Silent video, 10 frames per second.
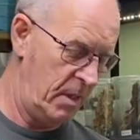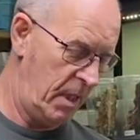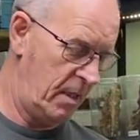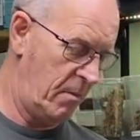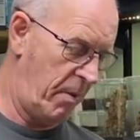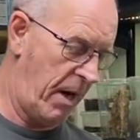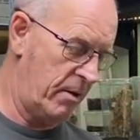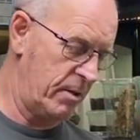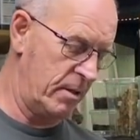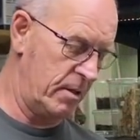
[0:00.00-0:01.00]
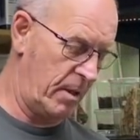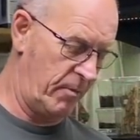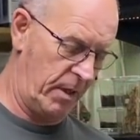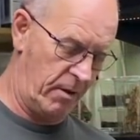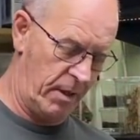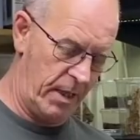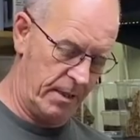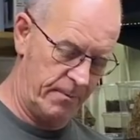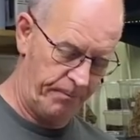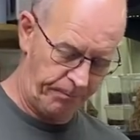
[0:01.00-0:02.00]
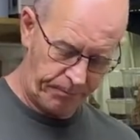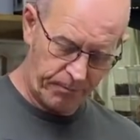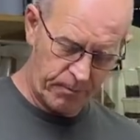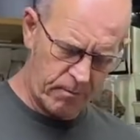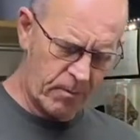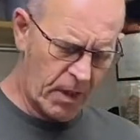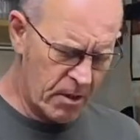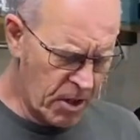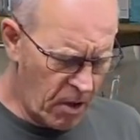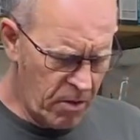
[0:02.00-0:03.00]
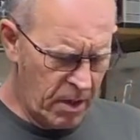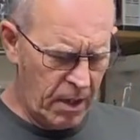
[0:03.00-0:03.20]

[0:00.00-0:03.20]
in comparison to something like this. So